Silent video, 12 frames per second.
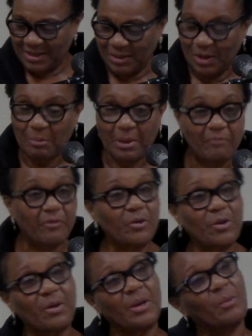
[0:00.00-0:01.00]
you know, but if
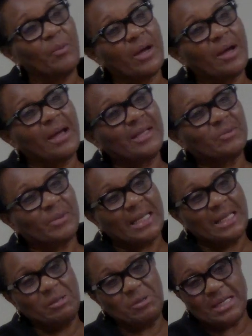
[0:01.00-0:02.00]
you know the words, well,
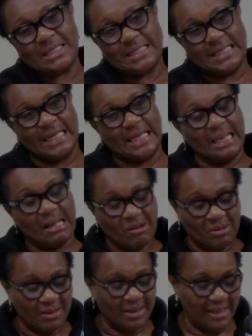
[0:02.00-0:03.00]
then you can sing
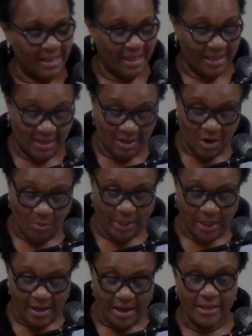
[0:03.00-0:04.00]
along. Amen. You know,
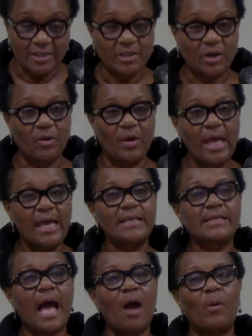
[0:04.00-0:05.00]
with the others. So
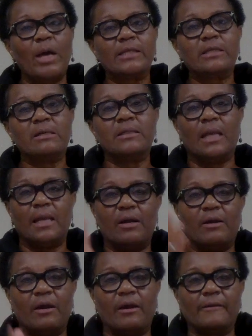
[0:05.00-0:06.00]
it's always good to
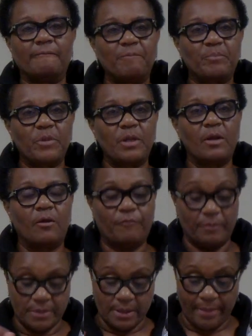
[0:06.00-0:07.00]
learn, you know,
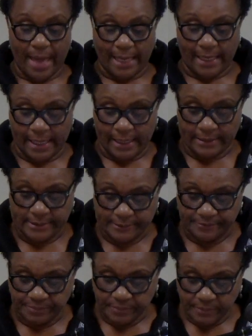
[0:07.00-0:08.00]
from somebody else.
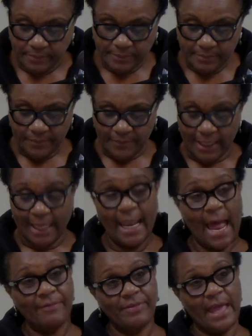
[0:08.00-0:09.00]
Yeah.
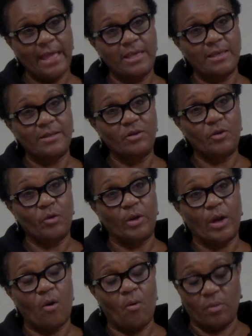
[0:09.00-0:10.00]
And I think you know
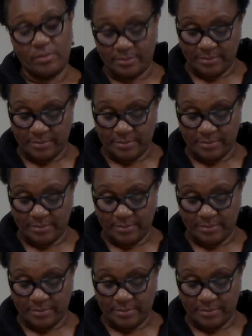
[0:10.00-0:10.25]
it all.